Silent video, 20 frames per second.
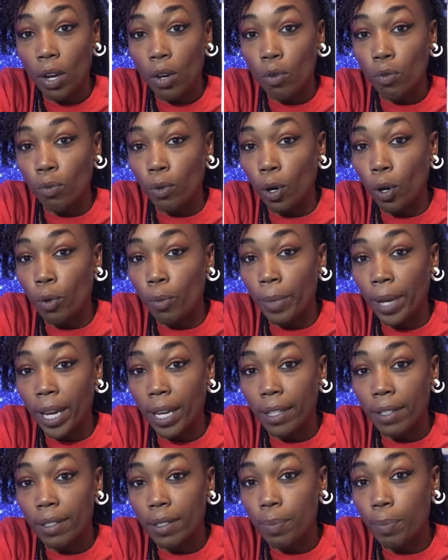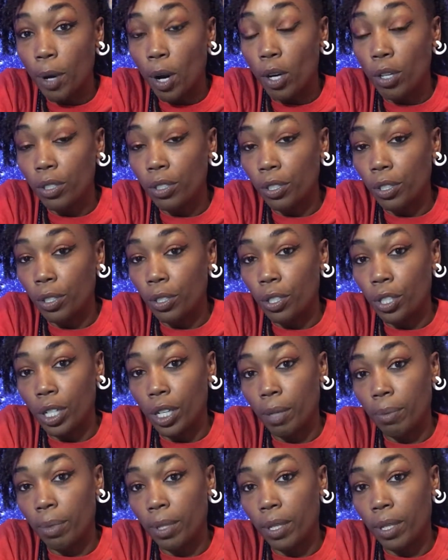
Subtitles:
romance, partnership?